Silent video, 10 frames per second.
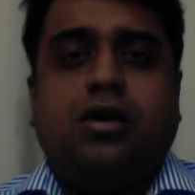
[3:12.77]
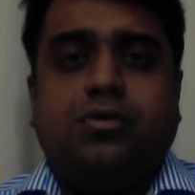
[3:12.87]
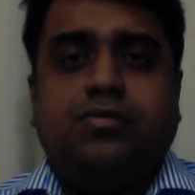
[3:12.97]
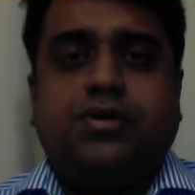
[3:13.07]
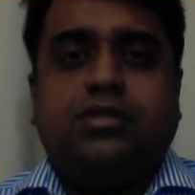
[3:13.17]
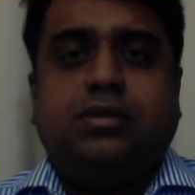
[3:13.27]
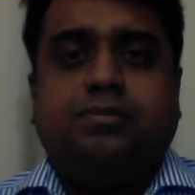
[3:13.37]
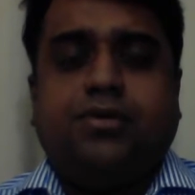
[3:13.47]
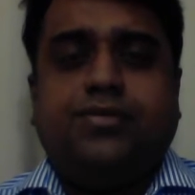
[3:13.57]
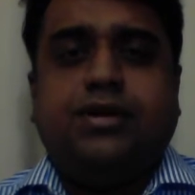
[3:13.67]
However,
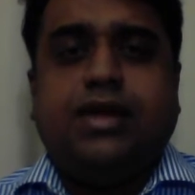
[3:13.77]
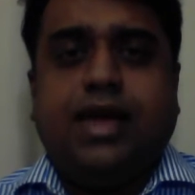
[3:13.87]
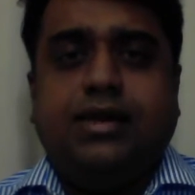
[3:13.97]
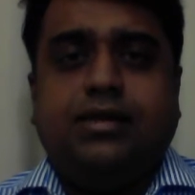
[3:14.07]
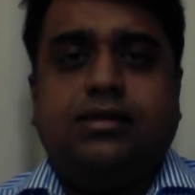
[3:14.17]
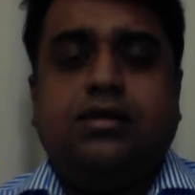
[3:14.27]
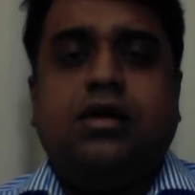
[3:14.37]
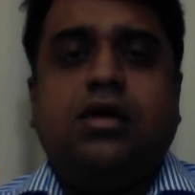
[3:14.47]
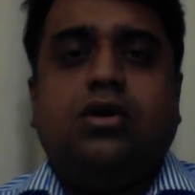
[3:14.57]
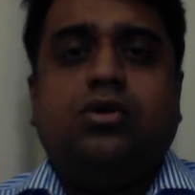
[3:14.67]
the prophet Daniel,